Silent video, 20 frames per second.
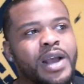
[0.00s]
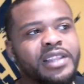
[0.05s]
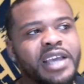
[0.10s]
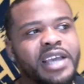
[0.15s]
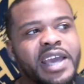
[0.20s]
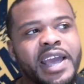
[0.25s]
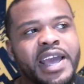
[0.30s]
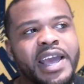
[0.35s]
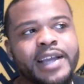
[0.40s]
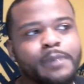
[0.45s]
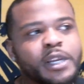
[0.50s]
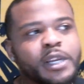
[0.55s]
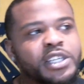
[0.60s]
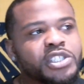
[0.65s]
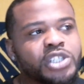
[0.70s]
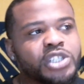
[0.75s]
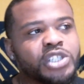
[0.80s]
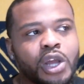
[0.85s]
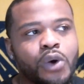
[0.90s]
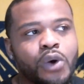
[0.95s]
the edge, but he's
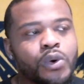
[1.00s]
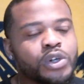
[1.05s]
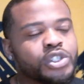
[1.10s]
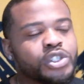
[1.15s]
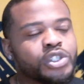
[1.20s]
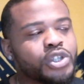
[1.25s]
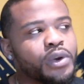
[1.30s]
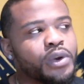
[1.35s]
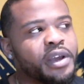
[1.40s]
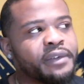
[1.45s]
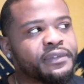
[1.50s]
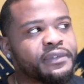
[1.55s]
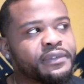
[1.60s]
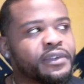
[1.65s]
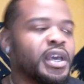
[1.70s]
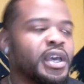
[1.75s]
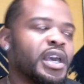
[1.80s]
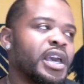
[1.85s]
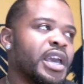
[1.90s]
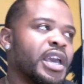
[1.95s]
slower. So if
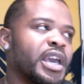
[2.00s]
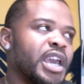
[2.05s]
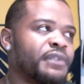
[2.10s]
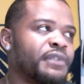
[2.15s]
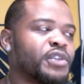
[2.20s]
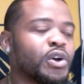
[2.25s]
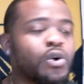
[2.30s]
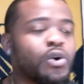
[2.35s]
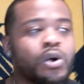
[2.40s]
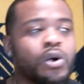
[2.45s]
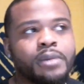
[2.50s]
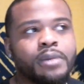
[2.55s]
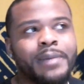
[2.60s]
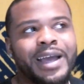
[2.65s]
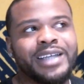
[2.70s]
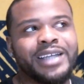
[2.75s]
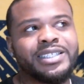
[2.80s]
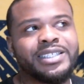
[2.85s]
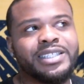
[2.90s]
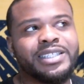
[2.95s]
the
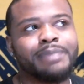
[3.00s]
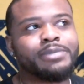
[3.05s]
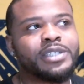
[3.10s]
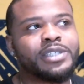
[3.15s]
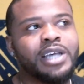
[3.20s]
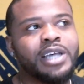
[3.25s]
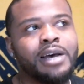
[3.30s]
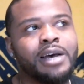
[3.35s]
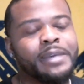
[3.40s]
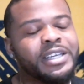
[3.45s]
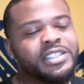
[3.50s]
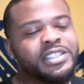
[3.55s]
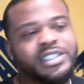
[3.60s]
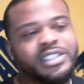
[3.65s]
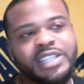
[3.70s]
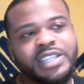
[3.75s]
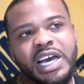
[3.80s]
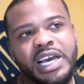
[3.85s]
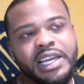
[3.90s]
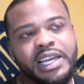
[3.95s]
quarterback steps up, he's
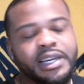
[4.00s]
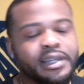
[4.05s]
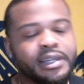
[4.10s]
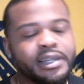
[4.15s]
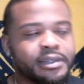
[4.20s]
done.